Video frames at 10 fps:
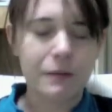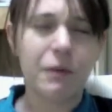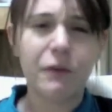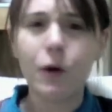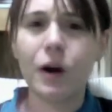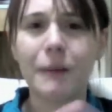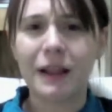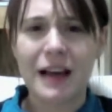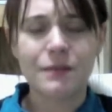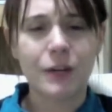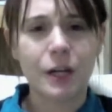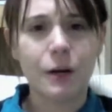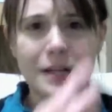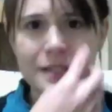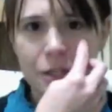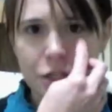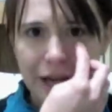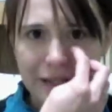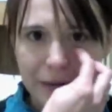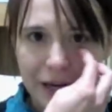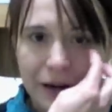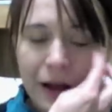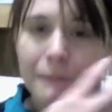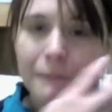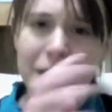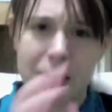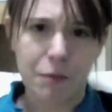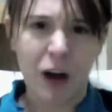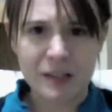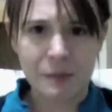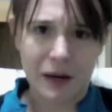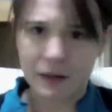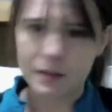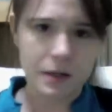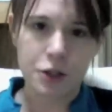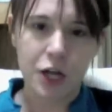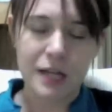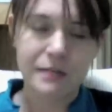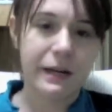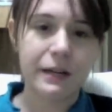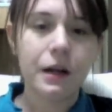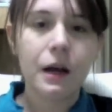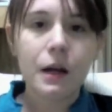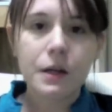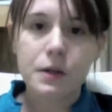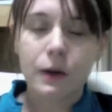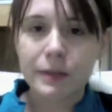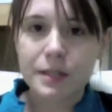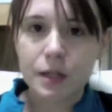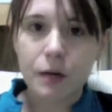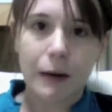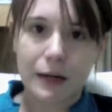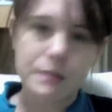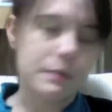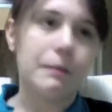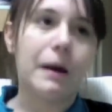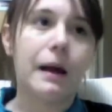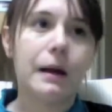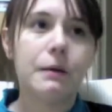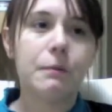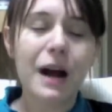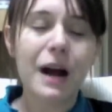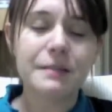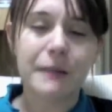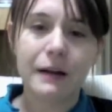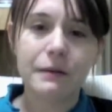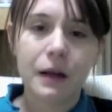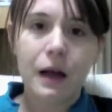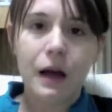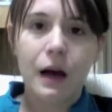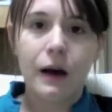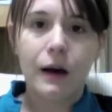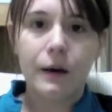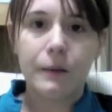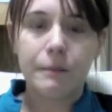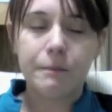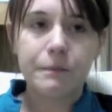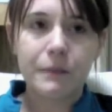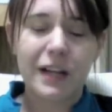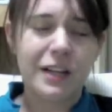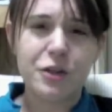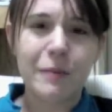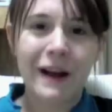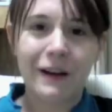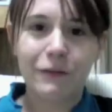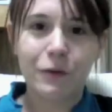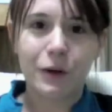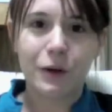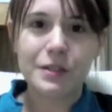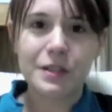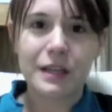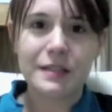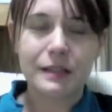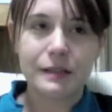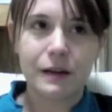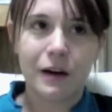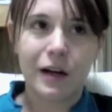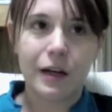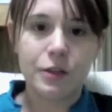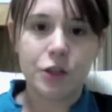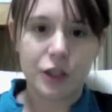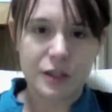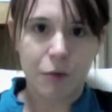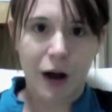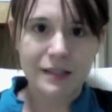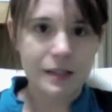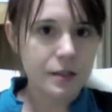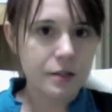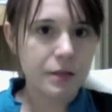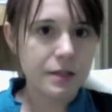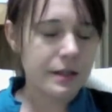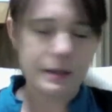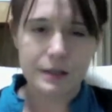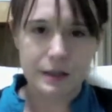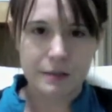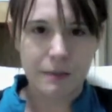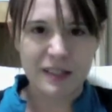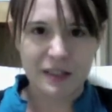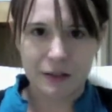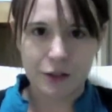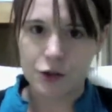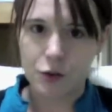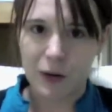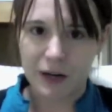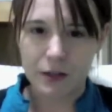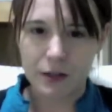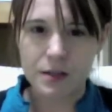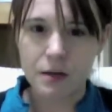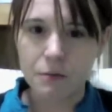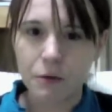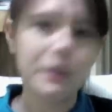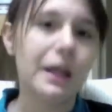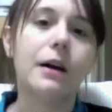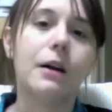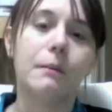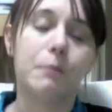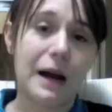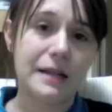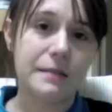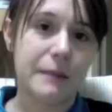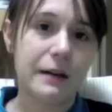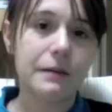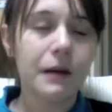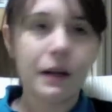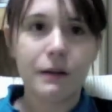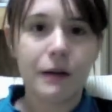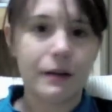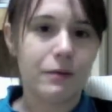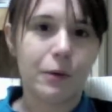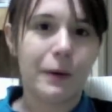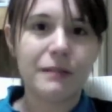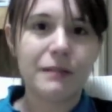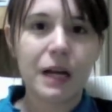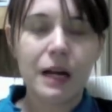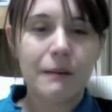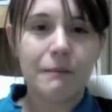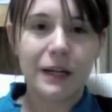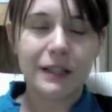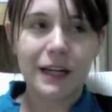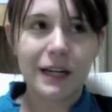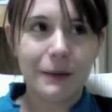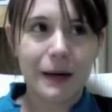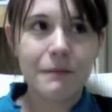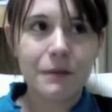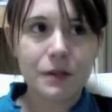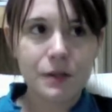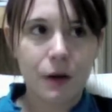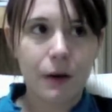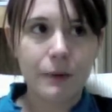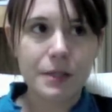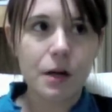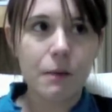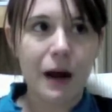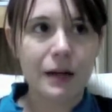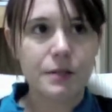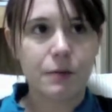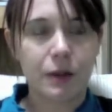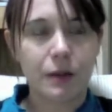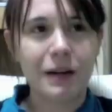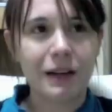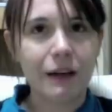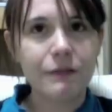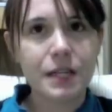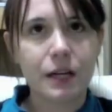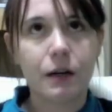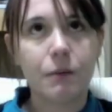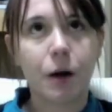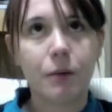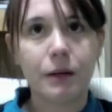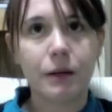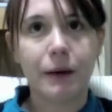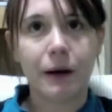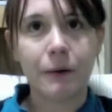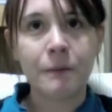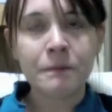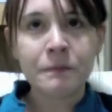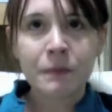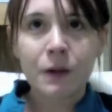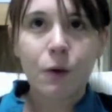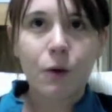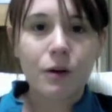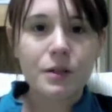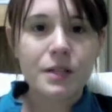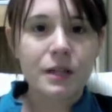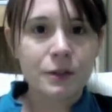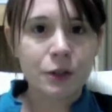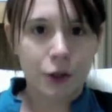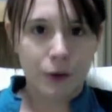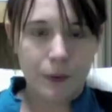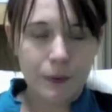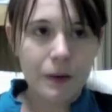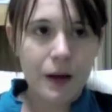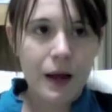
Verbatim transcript: Before, in my last video, I said jazz band, but it's brass band, it's not jazz band. So I went to go practice with my brass band. And in Japan, of course, this is not just brass instruments, this is basically just a wind ensemble, but they call it brass band. I don't know why. But anyway, so I went to go practice with them, and I left here at probably about 11:45.